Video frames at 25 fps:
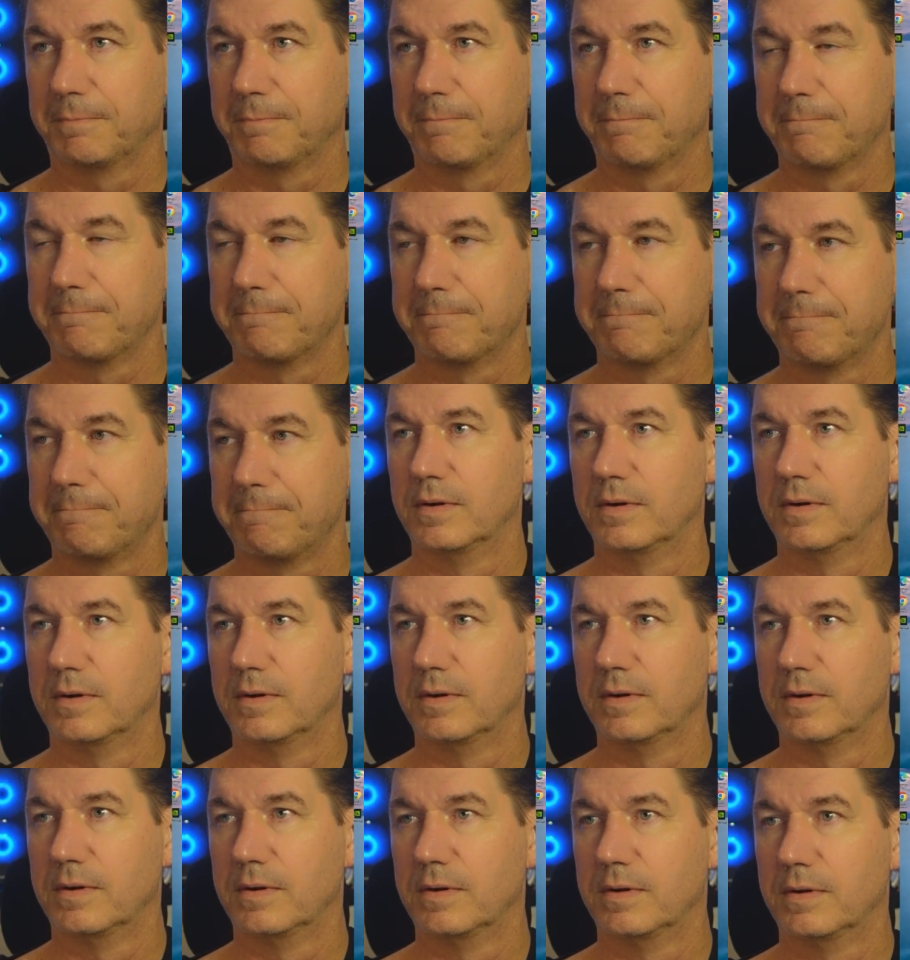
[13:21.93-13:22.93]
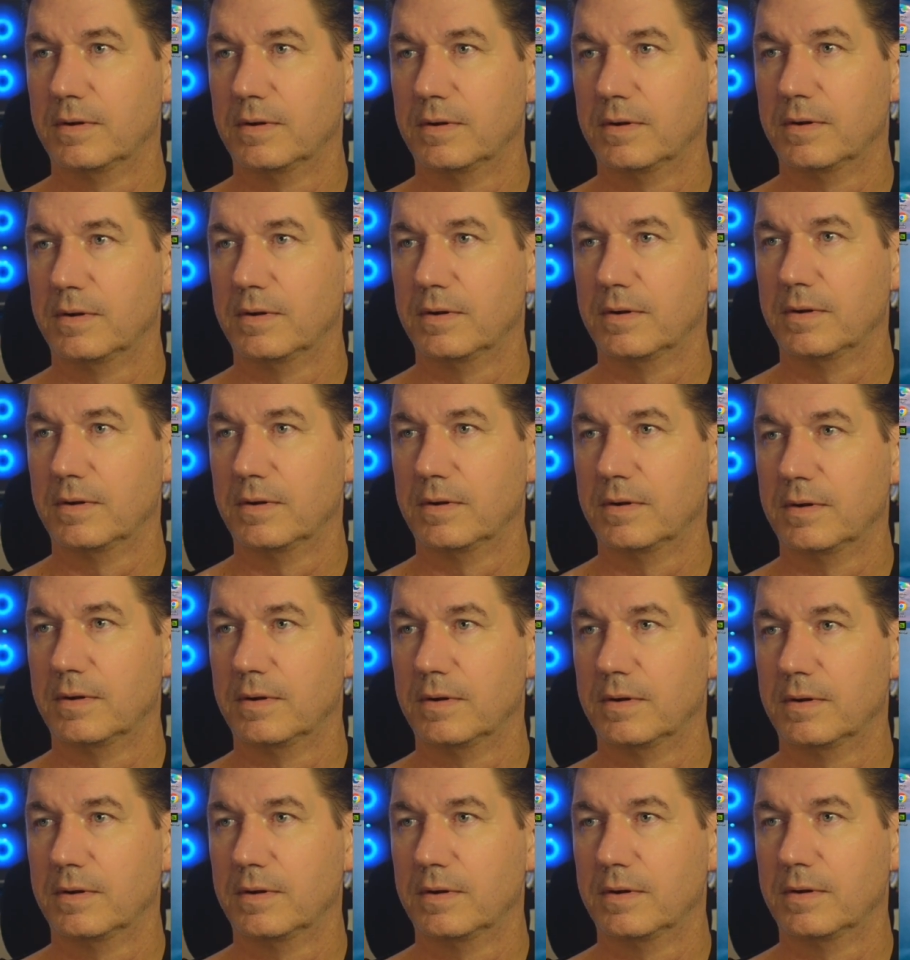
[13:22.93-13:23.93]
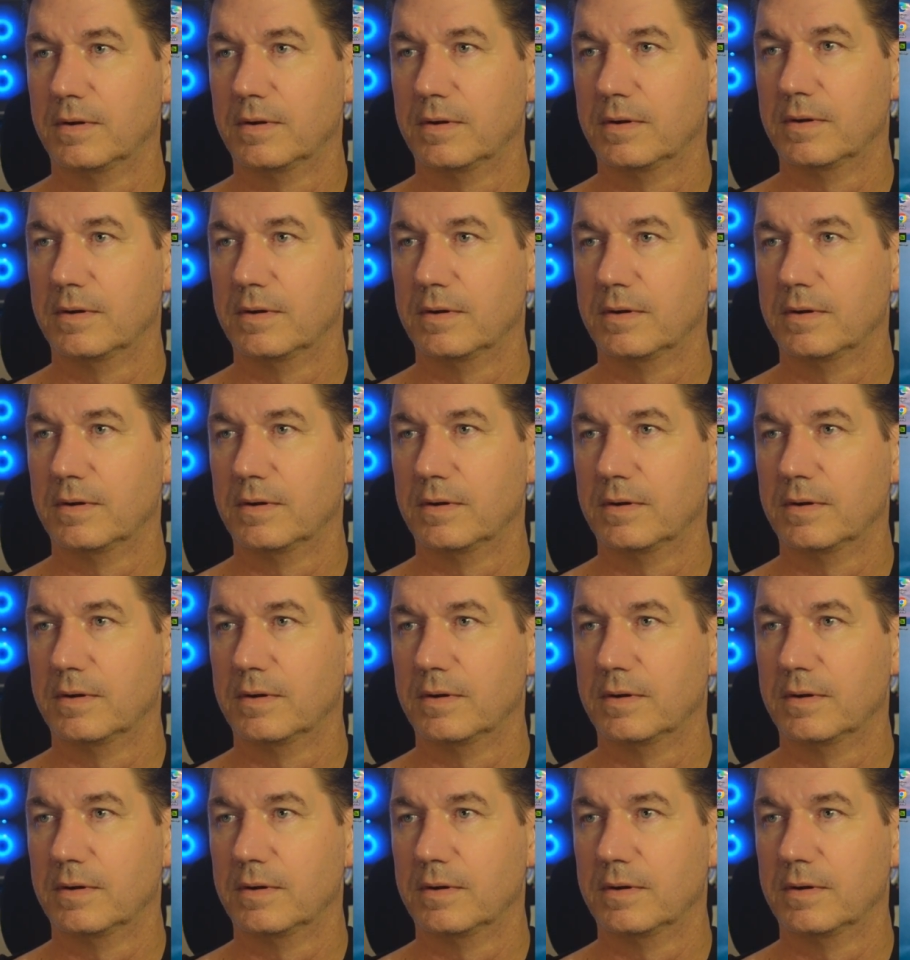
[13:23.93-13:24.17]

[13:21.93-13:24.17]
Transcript: Nothing is said.